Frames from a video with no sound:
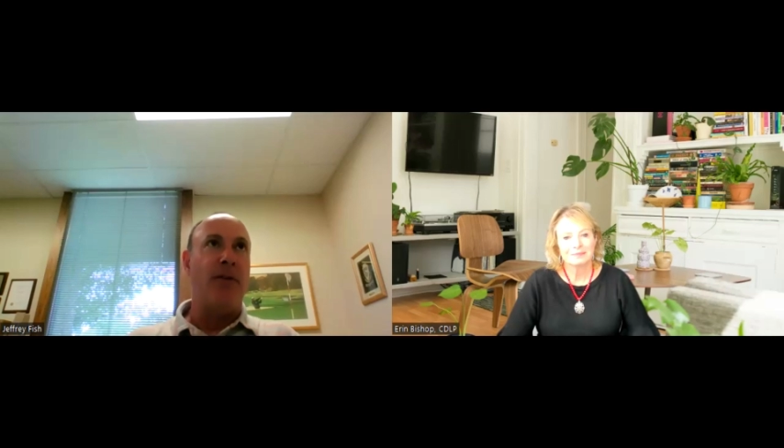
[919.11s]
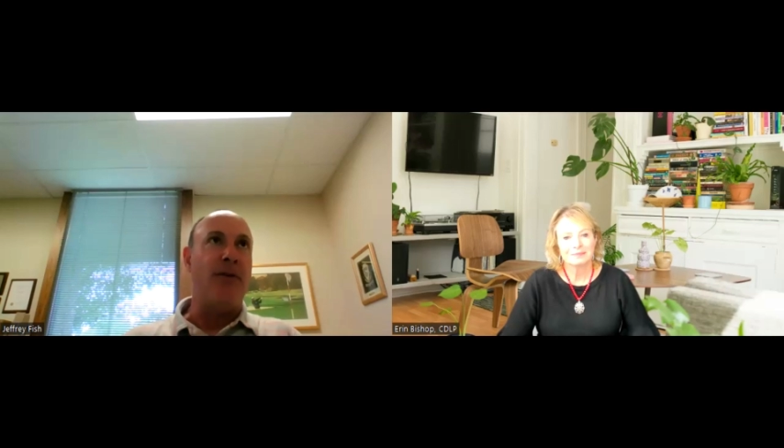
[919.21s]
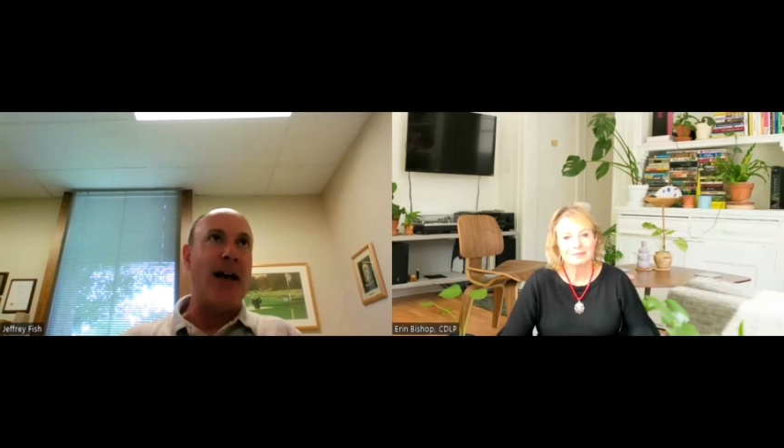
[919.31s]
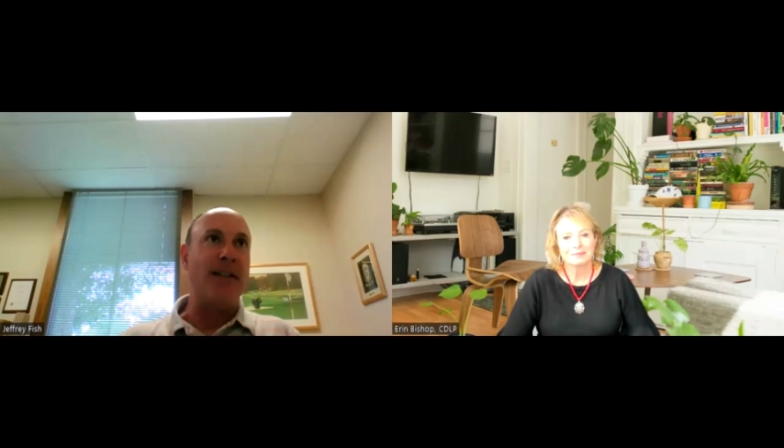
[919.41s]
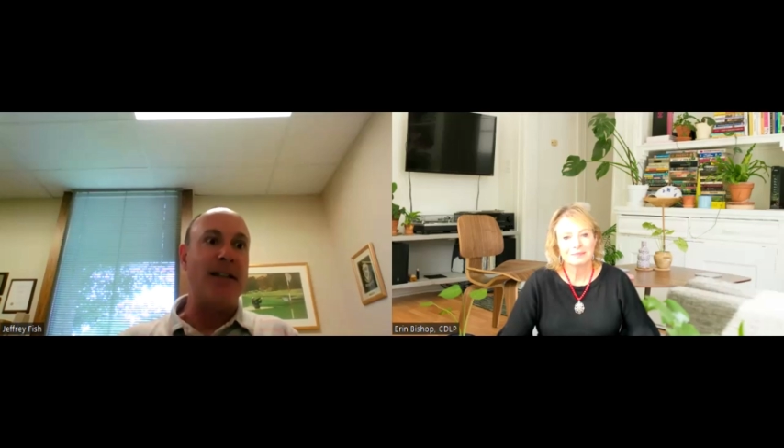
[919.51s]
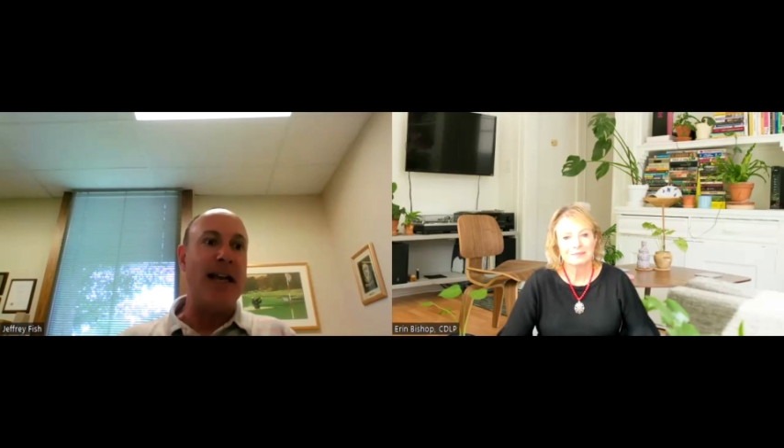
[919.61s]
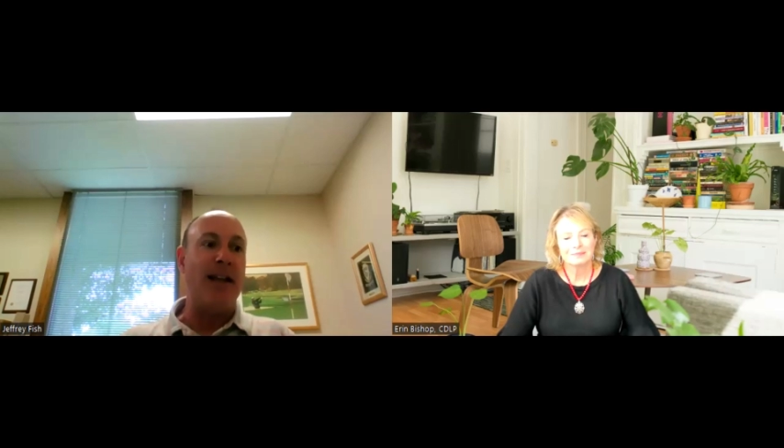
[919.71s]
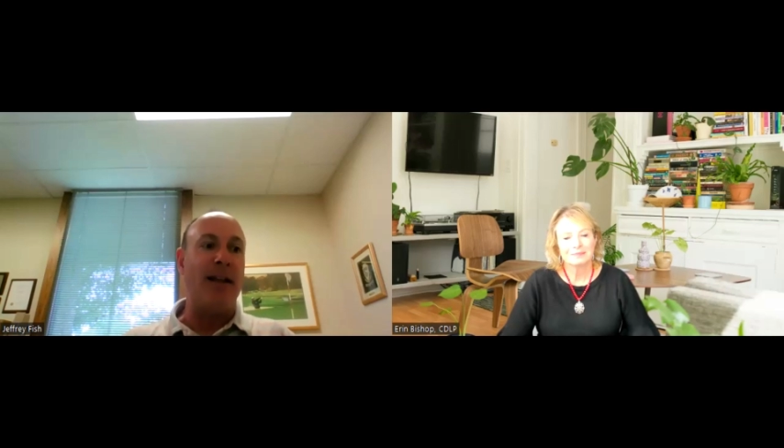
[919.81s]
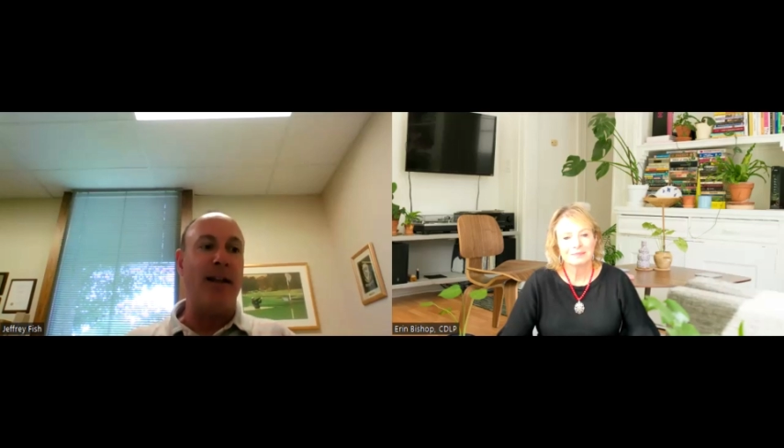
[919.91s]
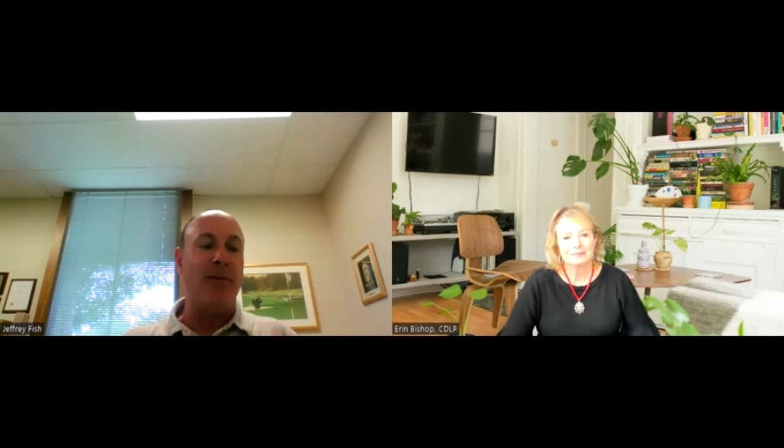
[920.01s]

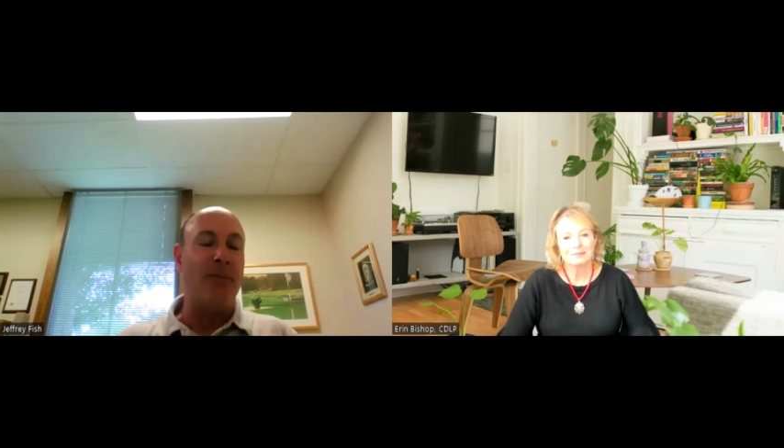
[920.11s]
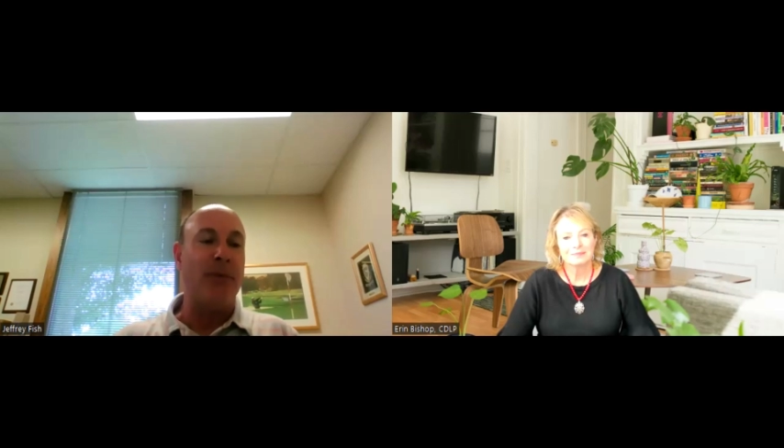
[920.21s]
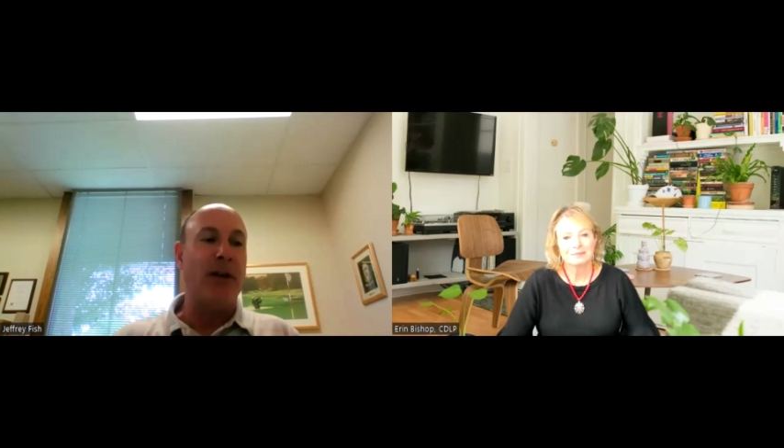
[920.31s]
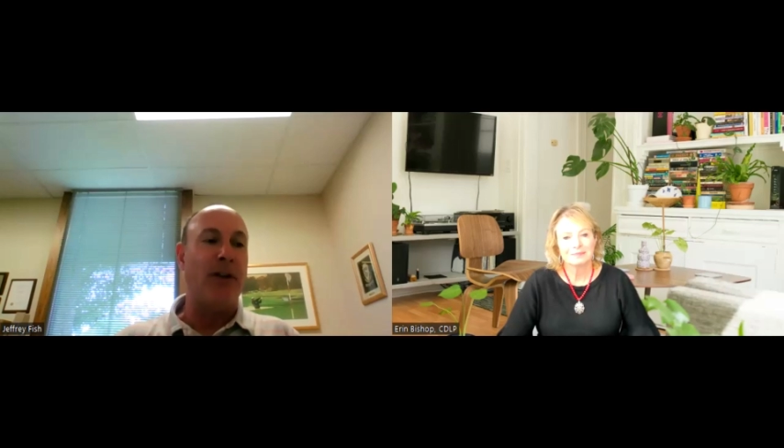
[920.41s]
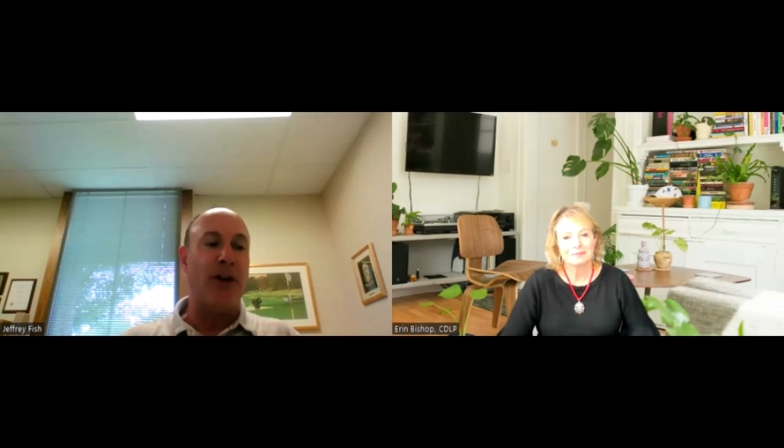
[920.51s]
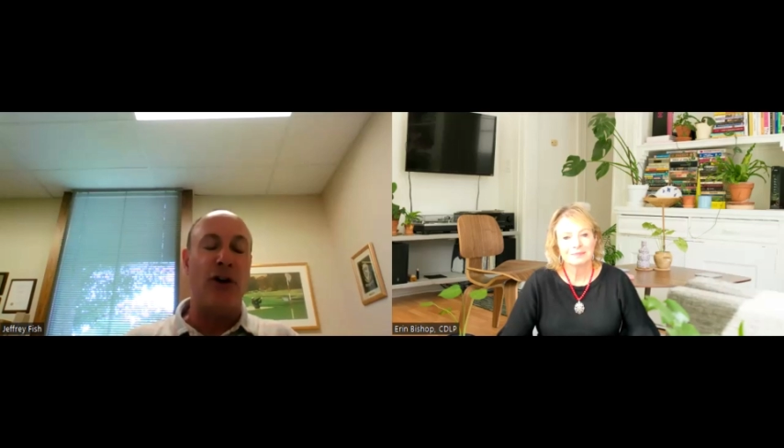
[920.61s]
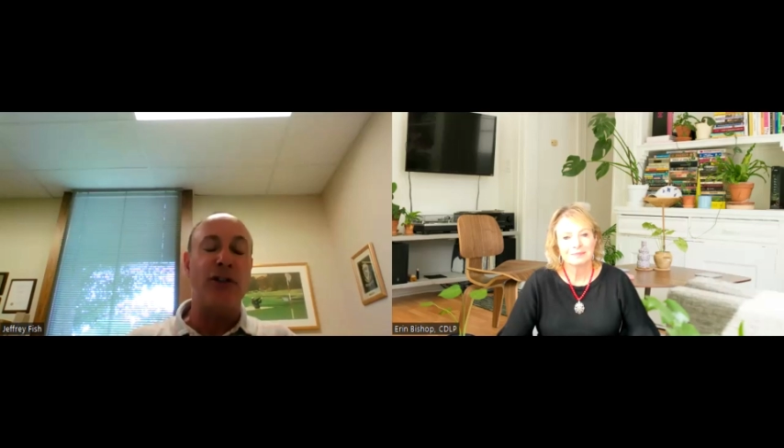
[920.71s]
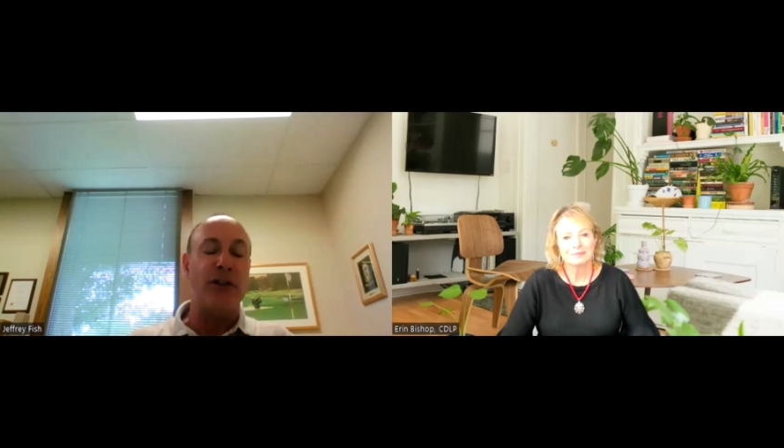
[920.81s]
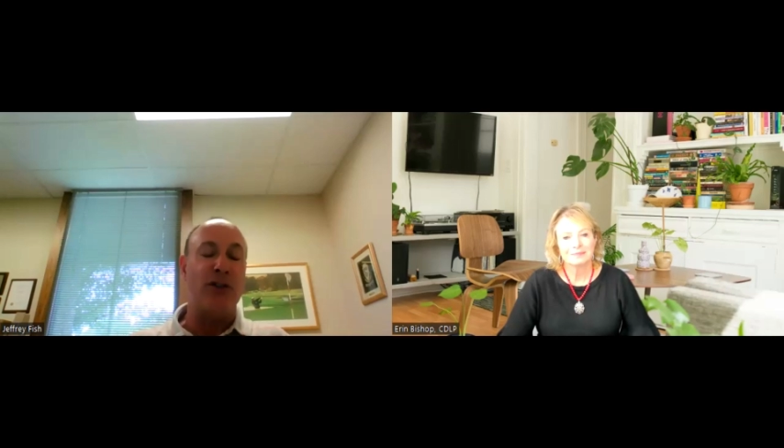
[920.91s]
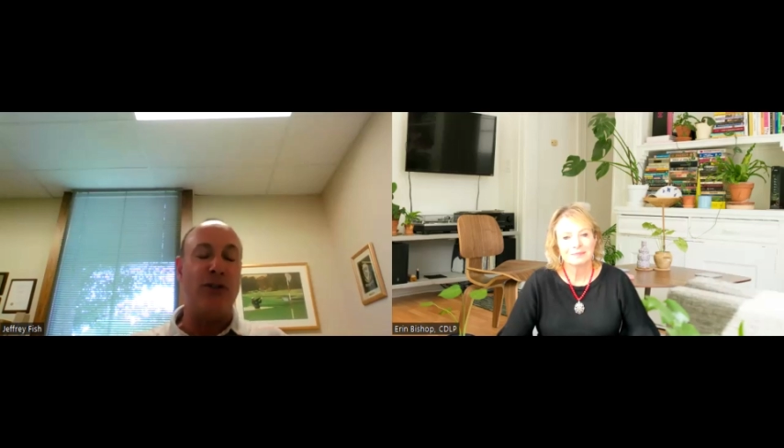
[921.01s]
fascinating
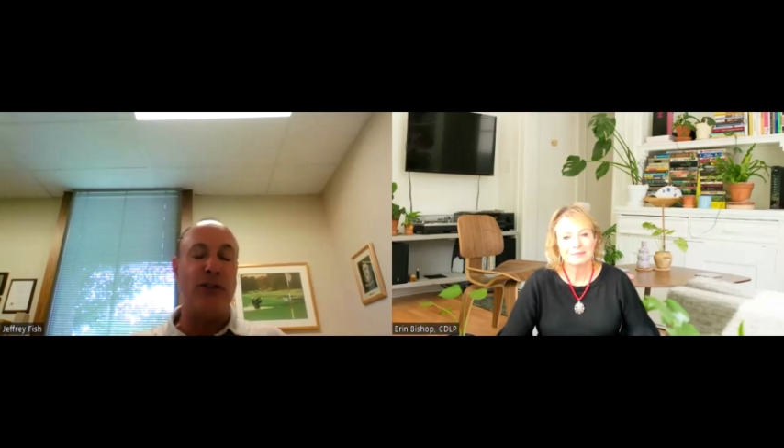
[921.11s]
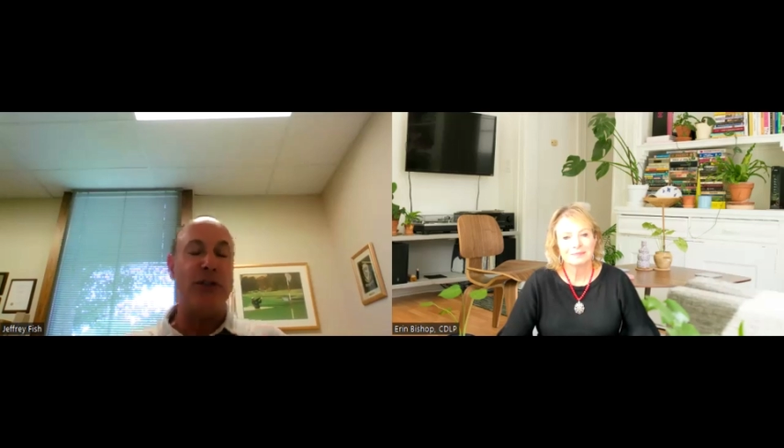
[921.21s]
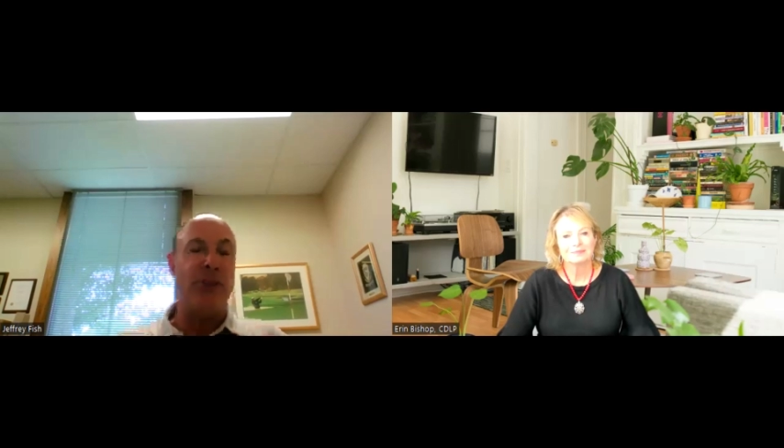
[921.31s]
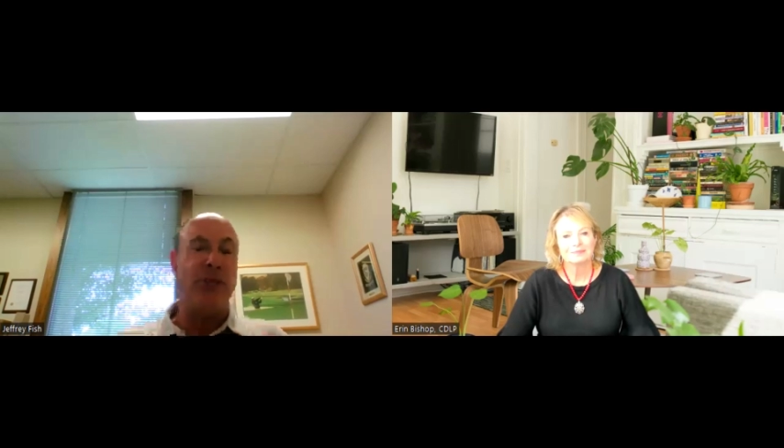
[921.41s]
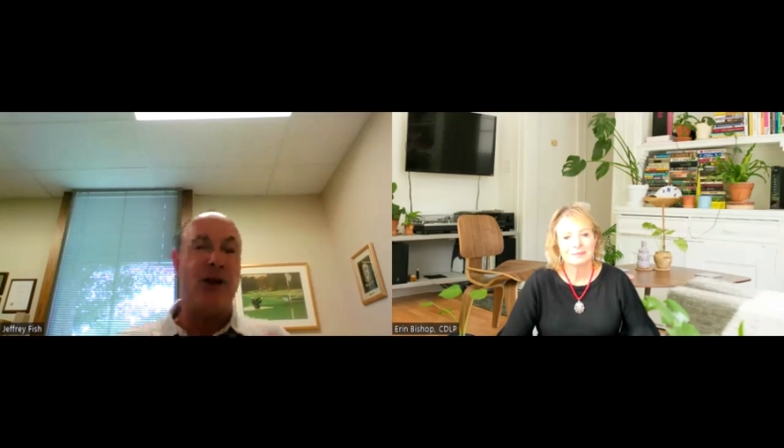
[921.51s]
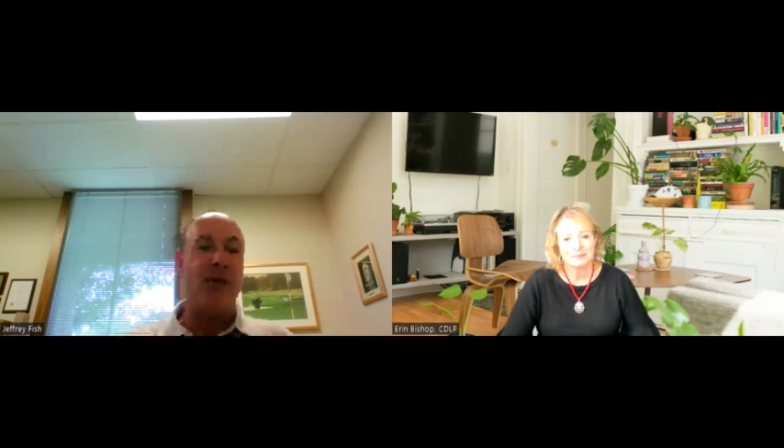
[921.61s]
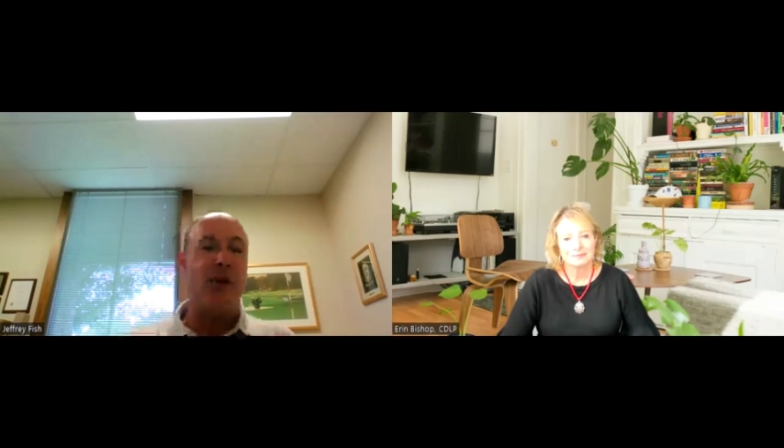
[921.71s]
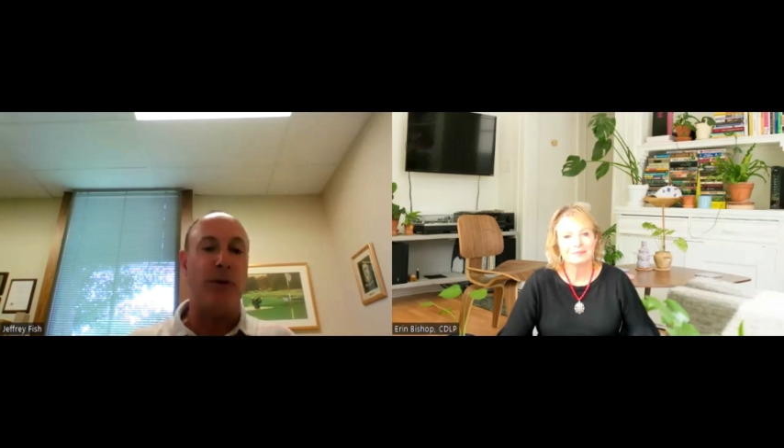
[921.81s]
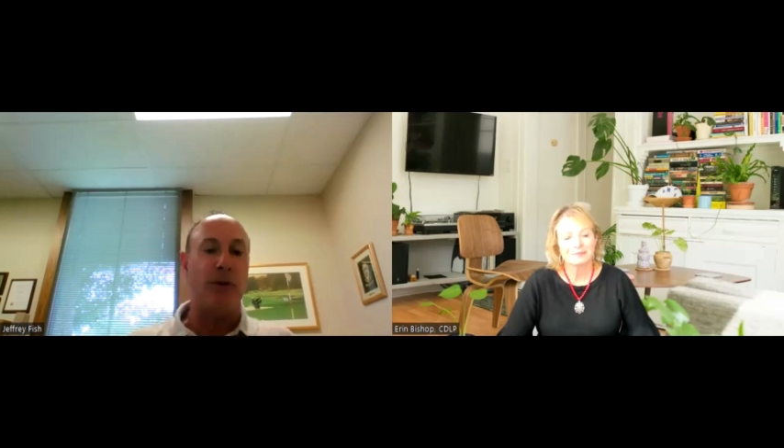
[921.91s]
catharsis you see sometimes